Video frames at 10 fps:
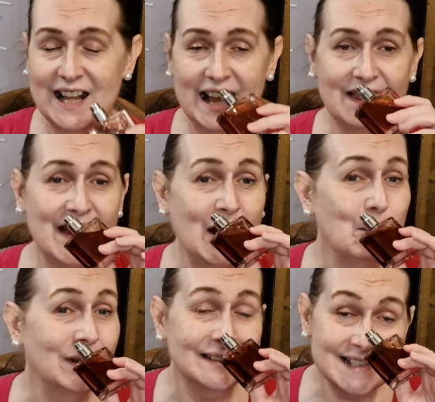they
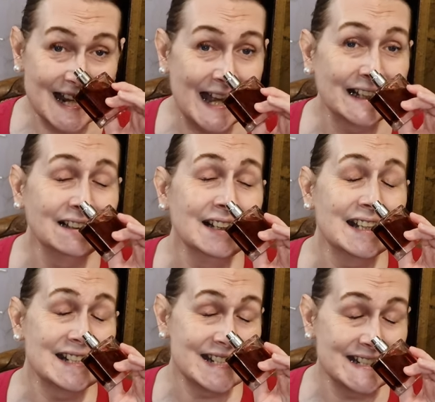will tell
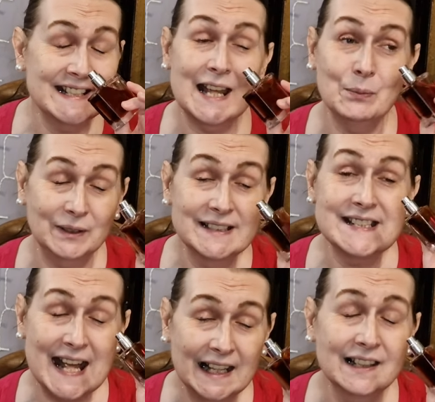a
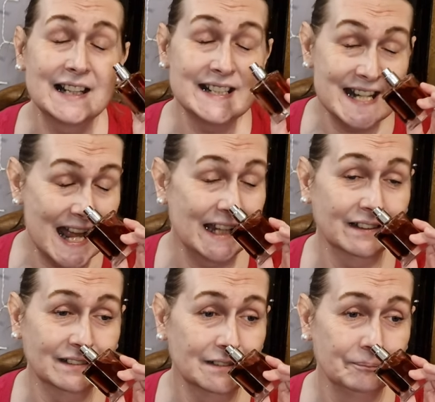
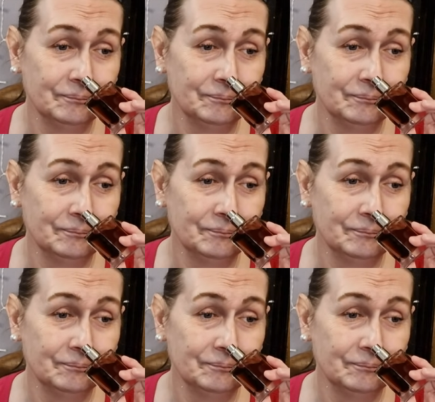tale